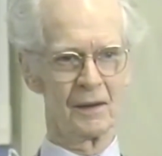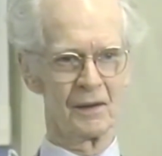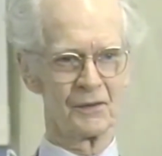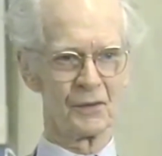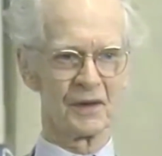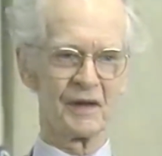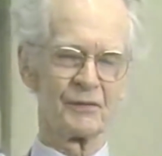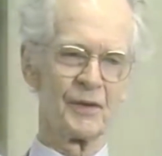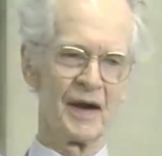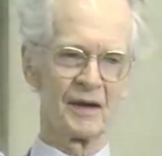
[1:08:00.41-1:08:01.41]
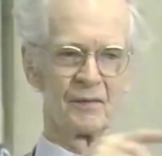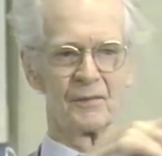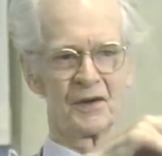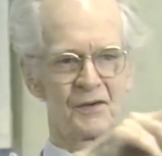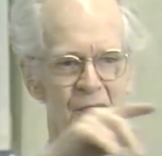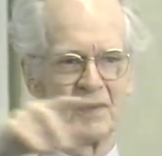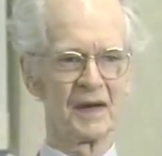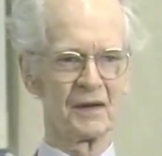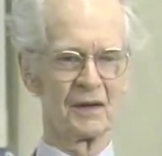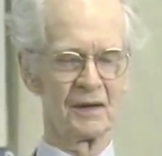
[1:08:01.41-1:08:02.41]
And you could, if you had a much
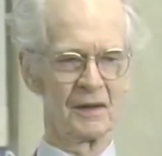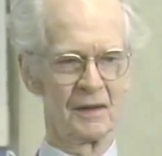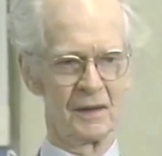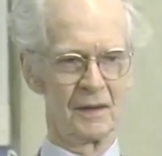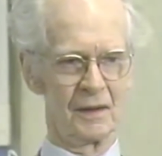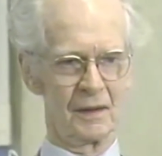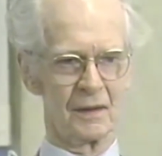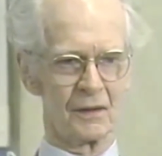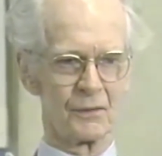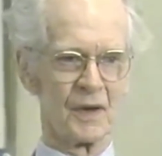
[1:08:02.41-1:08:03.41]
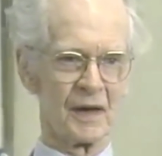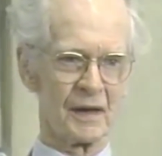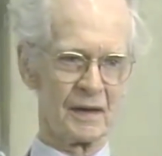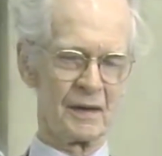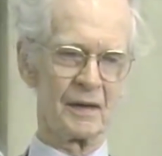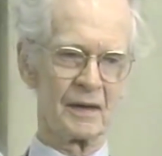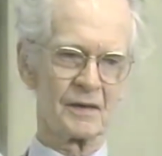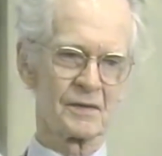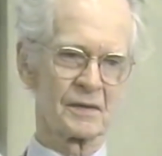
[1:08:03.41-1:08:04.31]
bigger array, as,